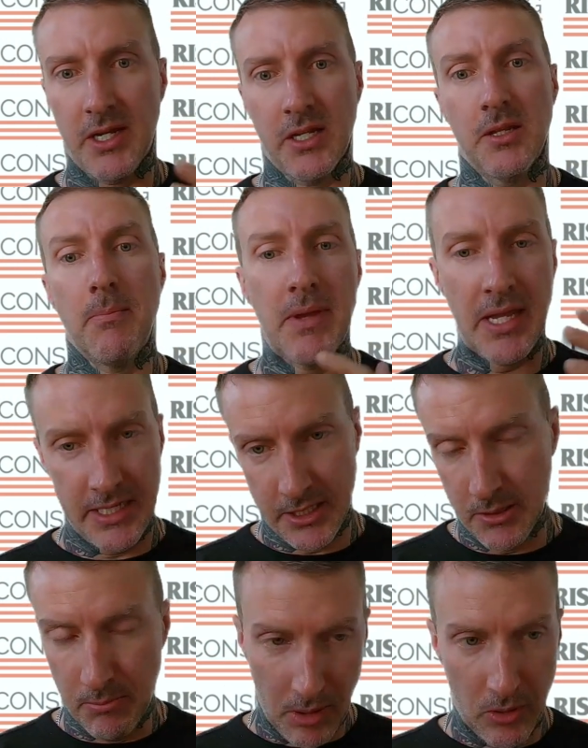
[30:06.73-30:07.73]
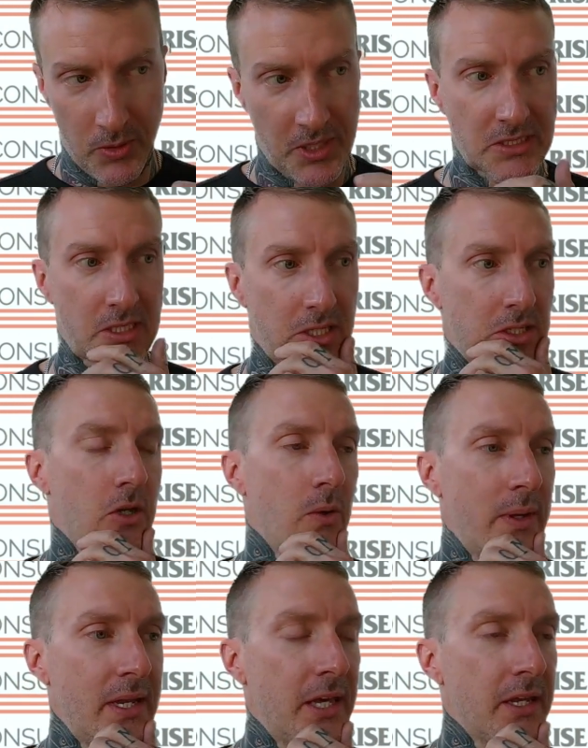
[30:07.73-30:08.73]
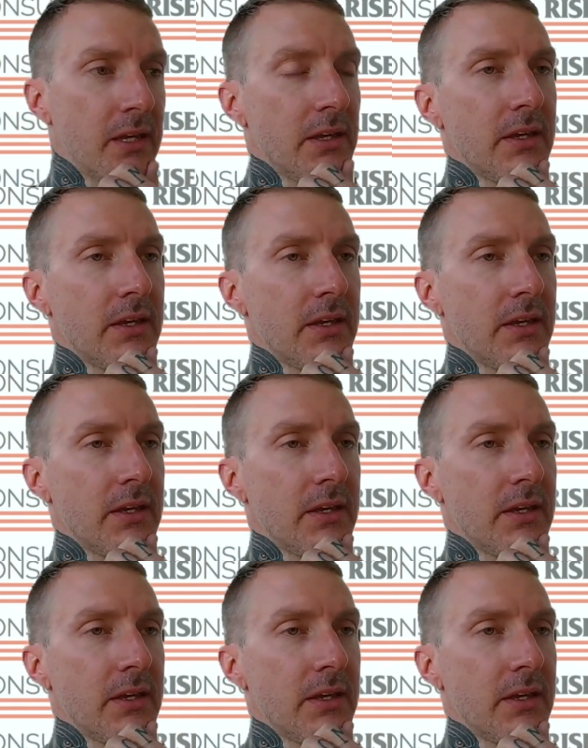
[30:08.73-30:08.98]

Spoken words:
And the main components that go in it.